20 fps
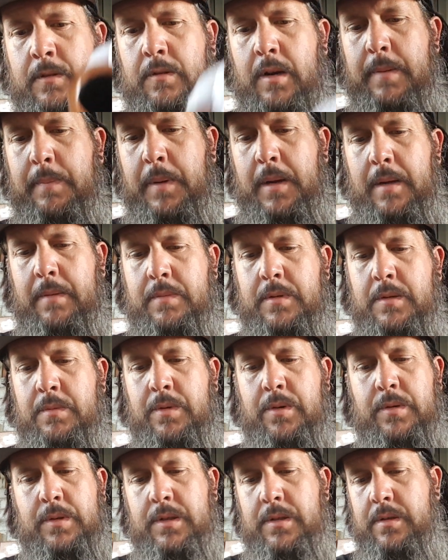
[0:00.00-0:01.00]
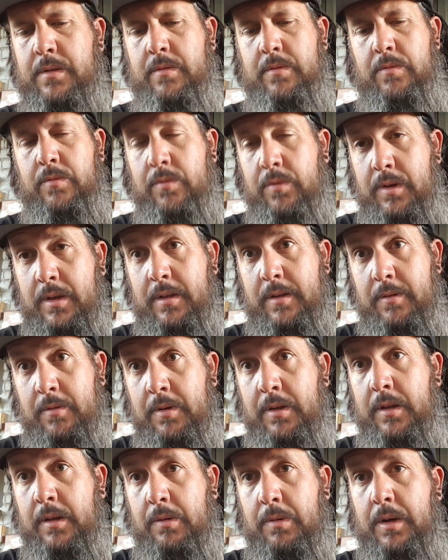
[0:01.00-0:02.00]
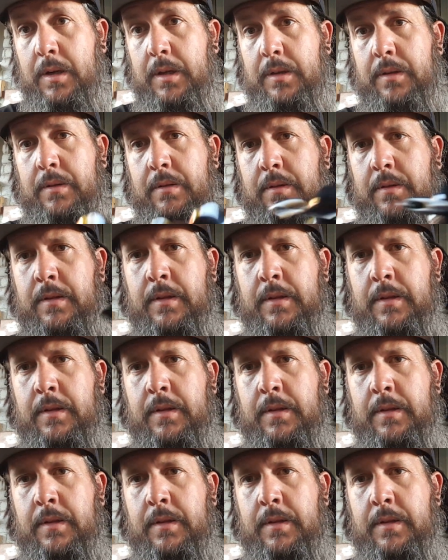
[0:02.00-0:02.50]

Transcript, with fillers: Great pipe. Smokes really, really well.